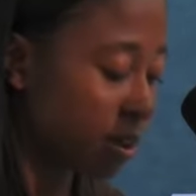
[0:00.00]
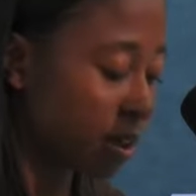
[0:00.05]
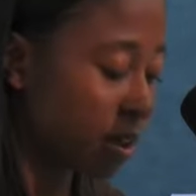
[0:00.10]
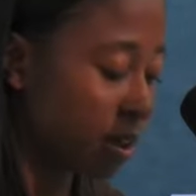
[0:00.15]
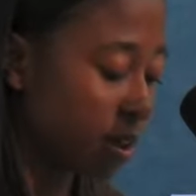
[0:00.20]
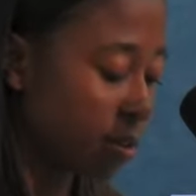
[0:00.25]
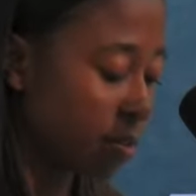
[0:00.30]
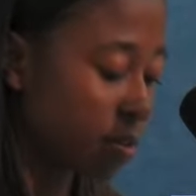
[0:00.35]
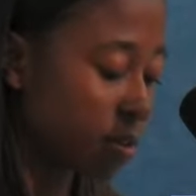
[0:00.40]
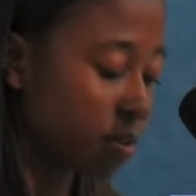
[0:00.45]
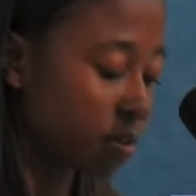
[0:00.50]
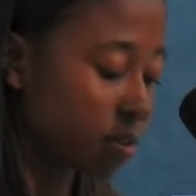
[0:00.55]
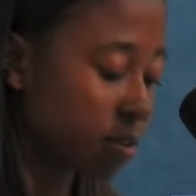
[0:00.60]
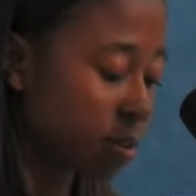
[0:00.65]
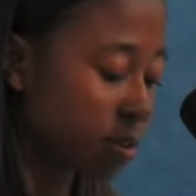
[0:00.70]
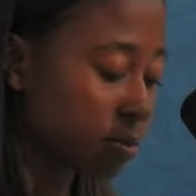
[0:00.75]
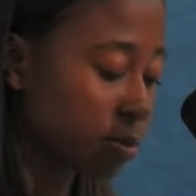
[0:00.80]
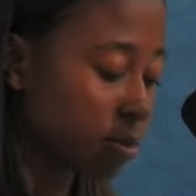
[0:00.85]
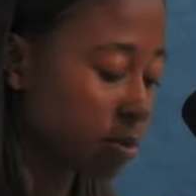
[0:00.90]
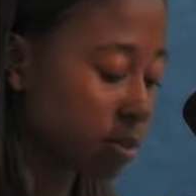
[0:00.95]
Even the
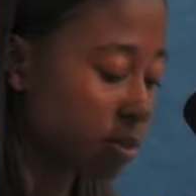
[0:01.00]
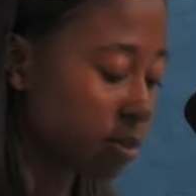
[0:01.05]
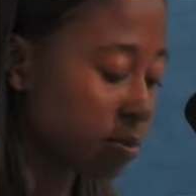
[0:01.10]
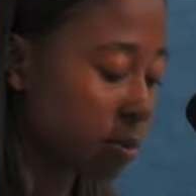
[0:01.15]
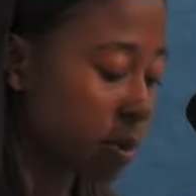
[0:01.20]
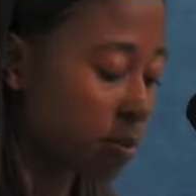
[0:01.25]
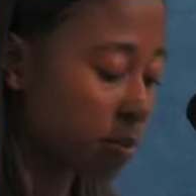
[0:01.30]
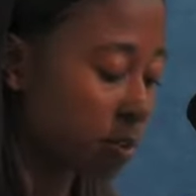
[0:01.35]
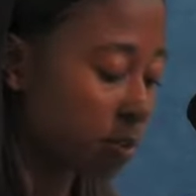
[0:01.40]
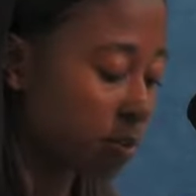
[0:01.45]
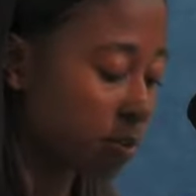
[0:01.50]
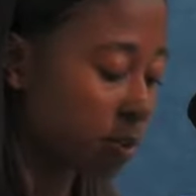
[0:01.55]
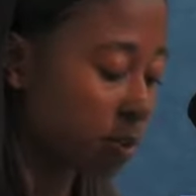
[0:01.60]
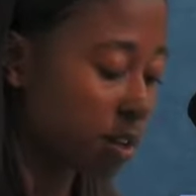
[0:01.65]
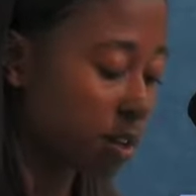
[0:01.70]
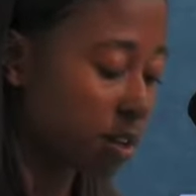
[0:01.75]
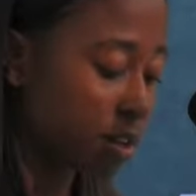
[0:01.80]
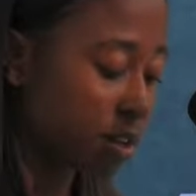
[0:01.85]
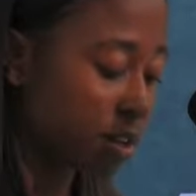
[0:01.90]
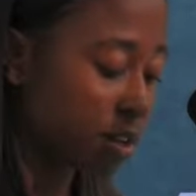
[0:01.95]
receptionist made me feel
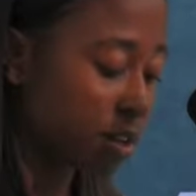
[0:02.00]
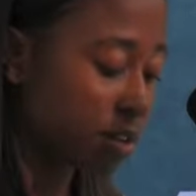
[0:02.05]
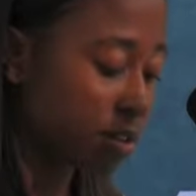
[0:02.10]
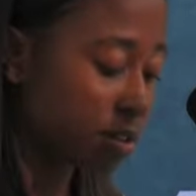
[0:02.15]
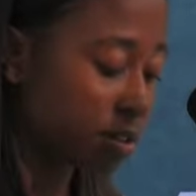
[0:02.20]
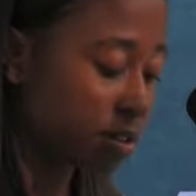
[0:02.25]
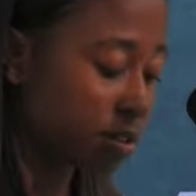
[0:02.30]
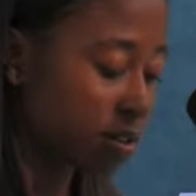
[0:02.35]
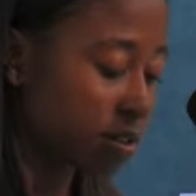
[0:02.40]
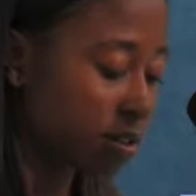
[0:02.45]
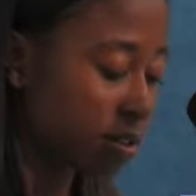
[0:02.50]
at ease.